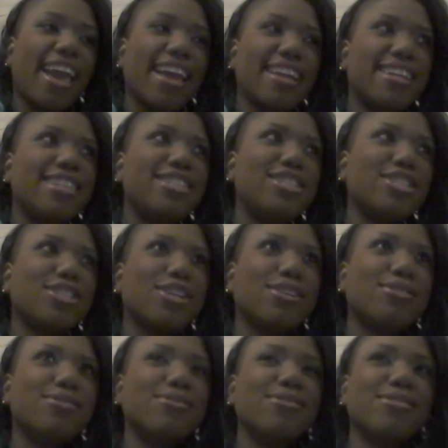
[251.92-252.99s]
And he just
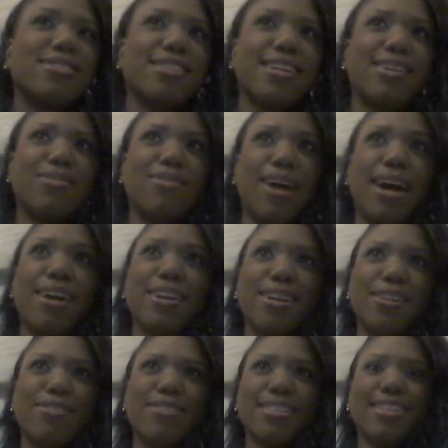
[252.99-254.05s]
goes, "Wow,
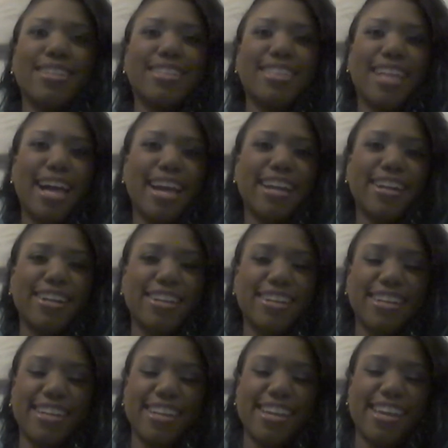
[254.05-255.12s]
you're a really good liar."
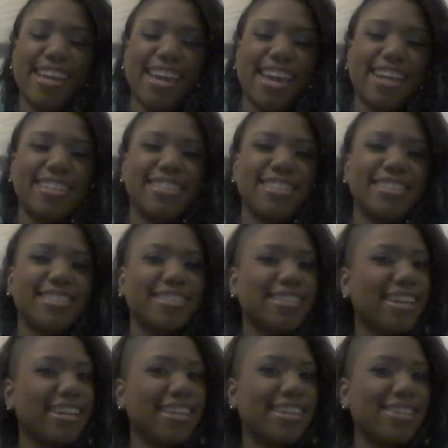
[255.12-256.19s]
And she just
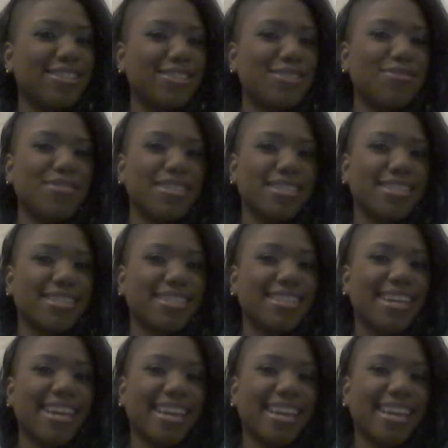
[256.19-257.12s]
kind of gives him this look